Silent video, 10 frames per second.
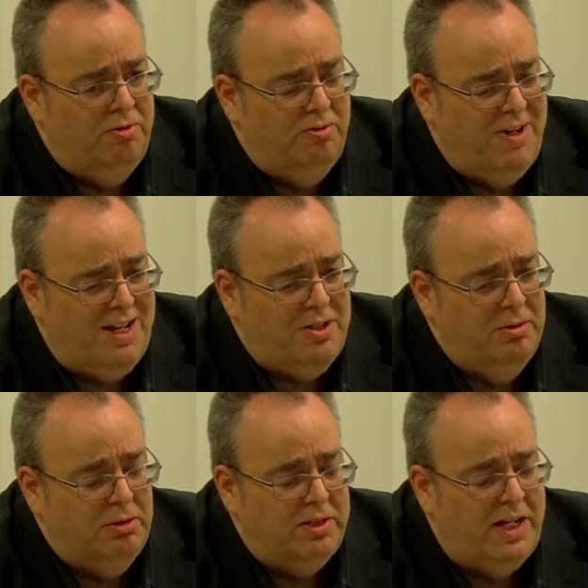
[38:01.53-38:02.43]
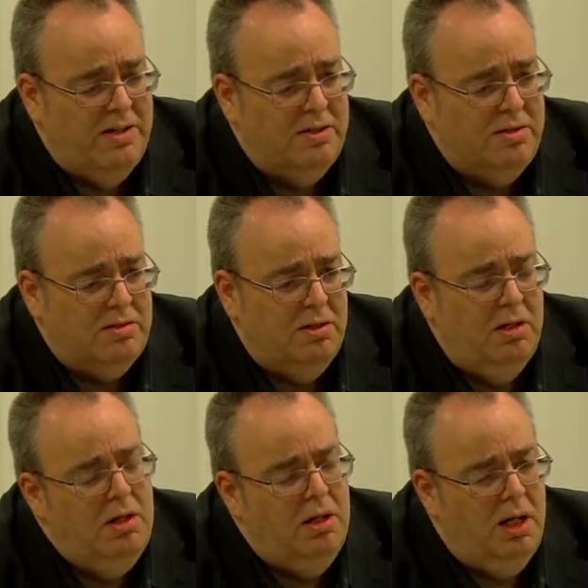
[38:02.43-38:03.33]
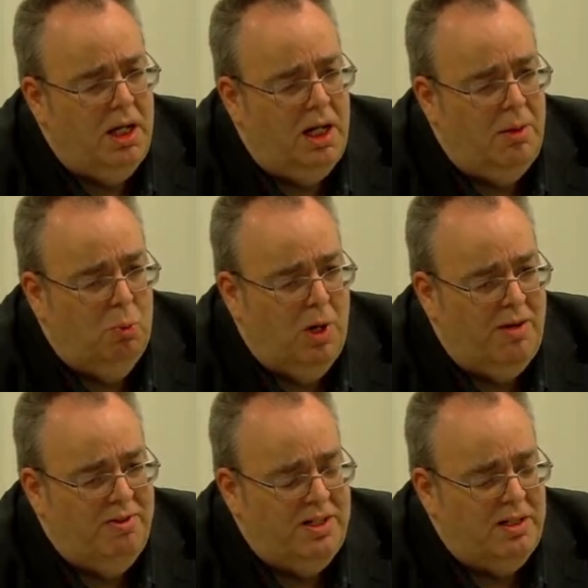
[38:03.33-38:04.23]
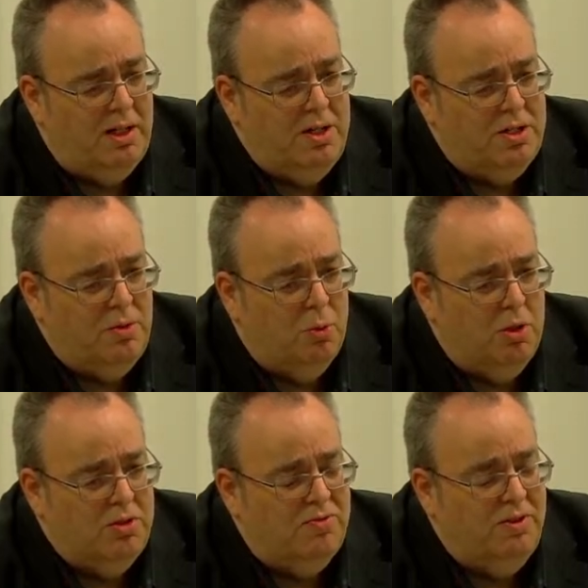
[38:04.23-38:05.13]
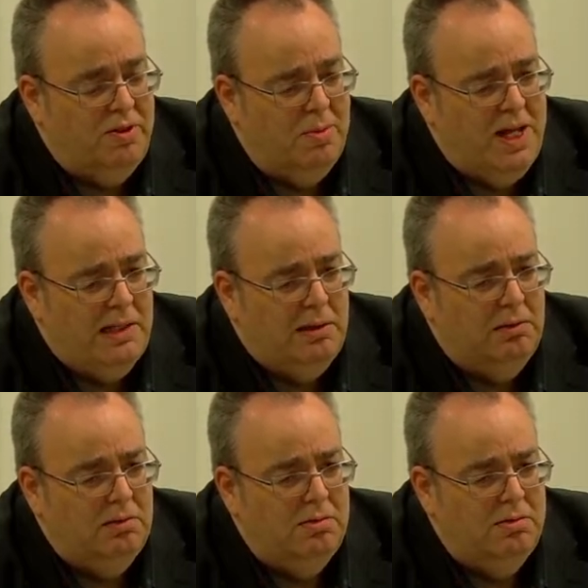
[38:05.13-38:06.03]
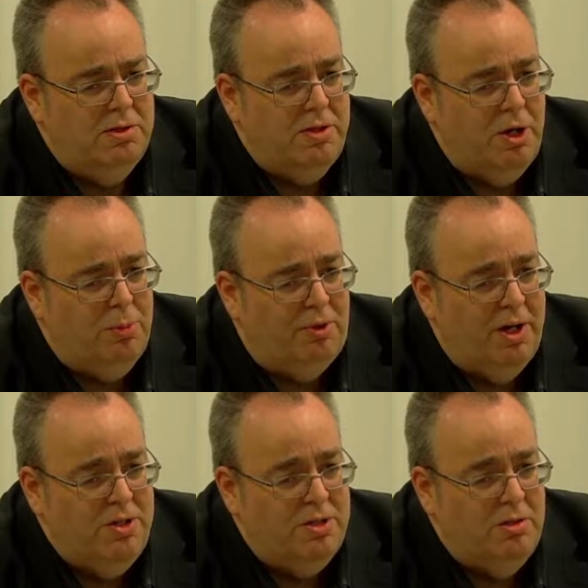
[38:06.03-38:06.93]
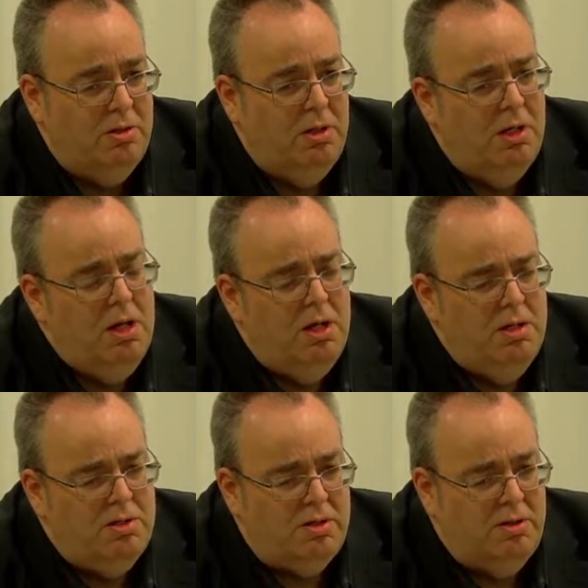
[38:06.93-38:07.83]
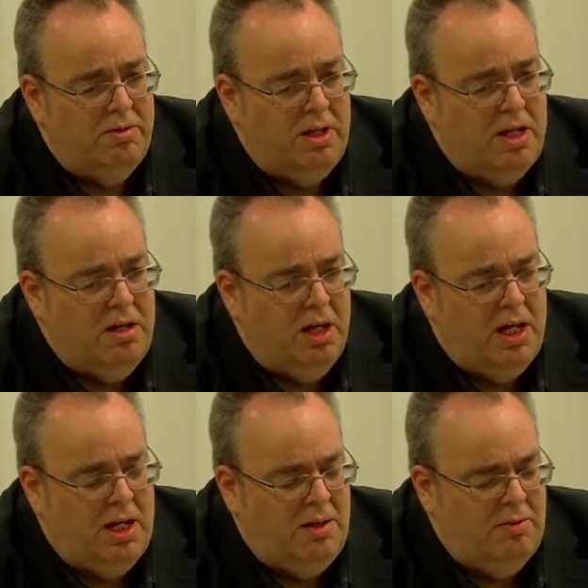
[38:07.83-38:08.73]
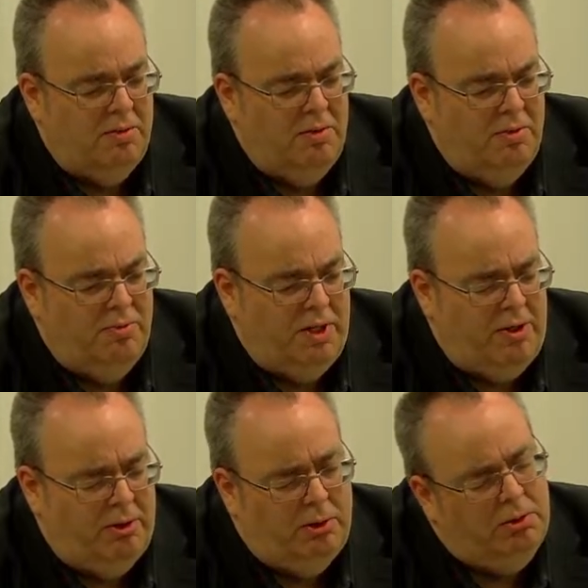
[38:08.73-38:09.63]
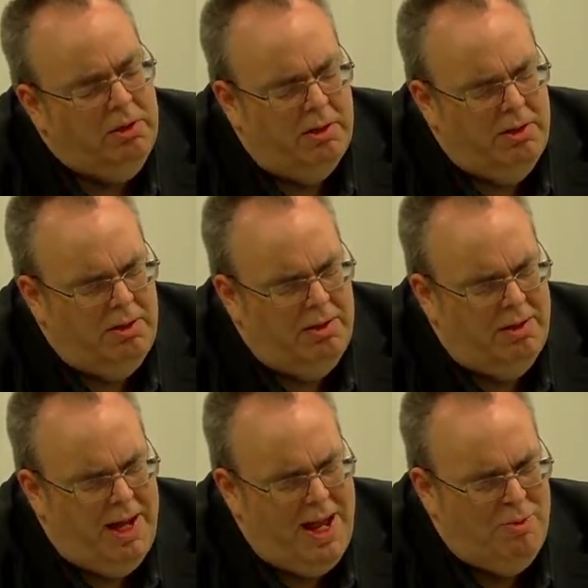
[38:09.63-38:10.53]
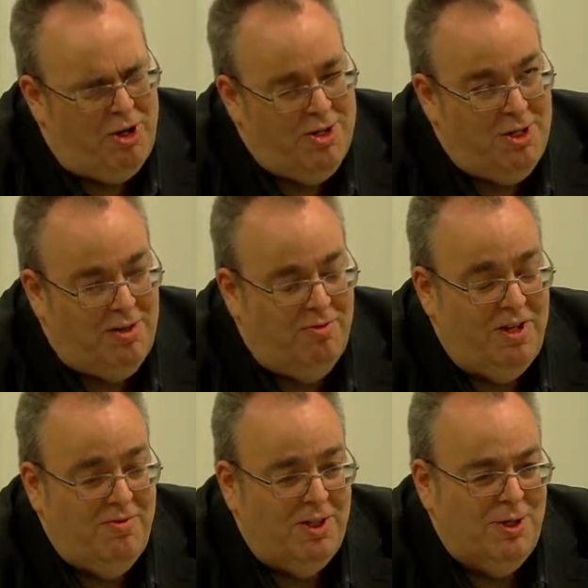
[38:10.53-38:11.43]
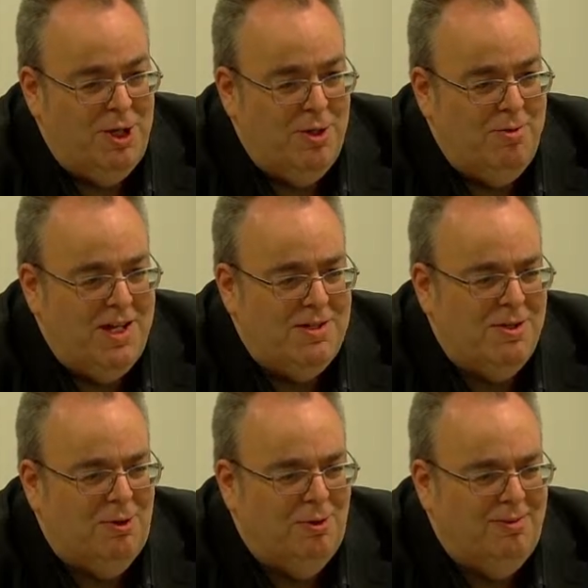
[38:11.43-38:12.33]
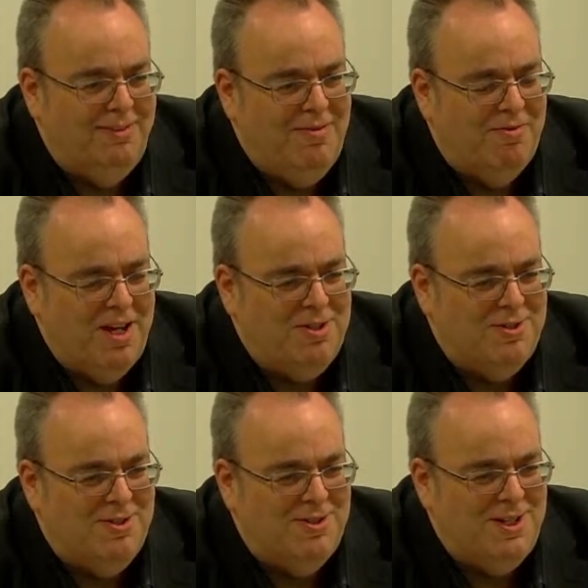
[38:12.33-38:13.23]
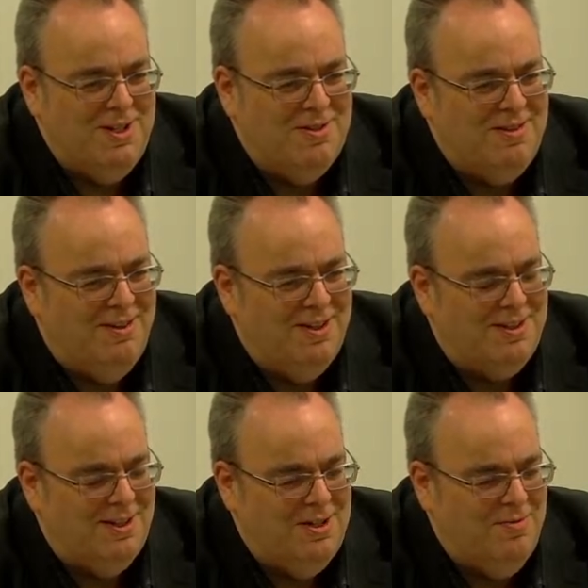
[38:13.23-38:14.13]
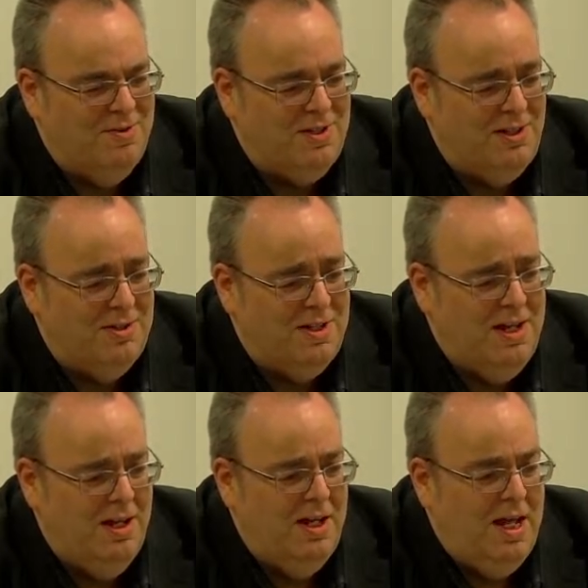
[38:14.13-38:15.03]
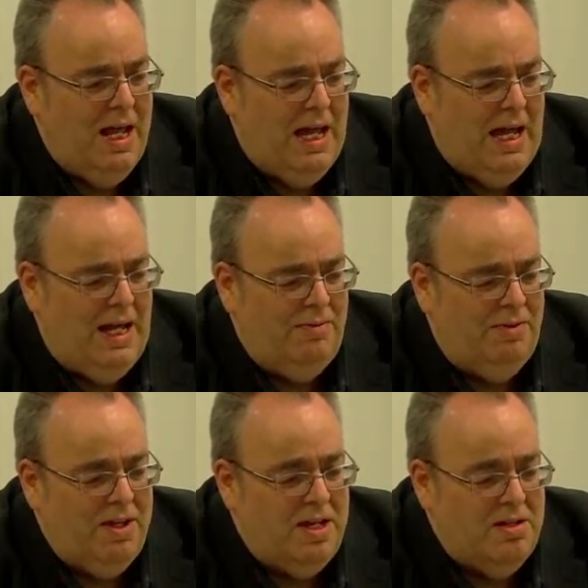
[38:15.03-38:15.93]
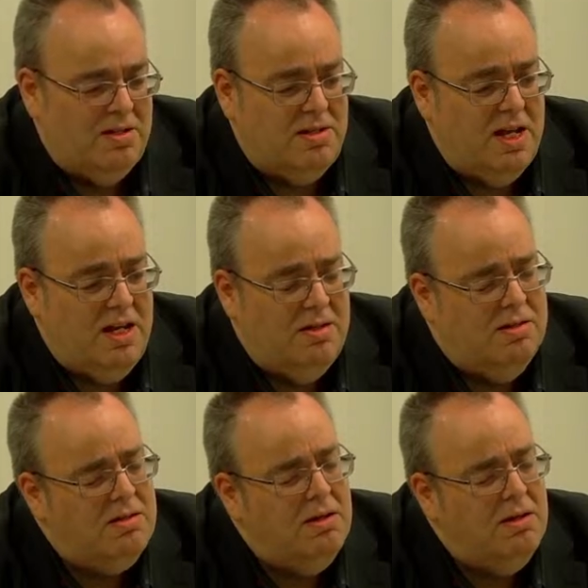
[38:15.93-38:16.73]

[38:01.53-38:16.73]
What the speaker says: national centres where ventilation was fundamental to the operation. So the viral hemorrhagic fever unit or infectious disease isolation facility and the SCIDS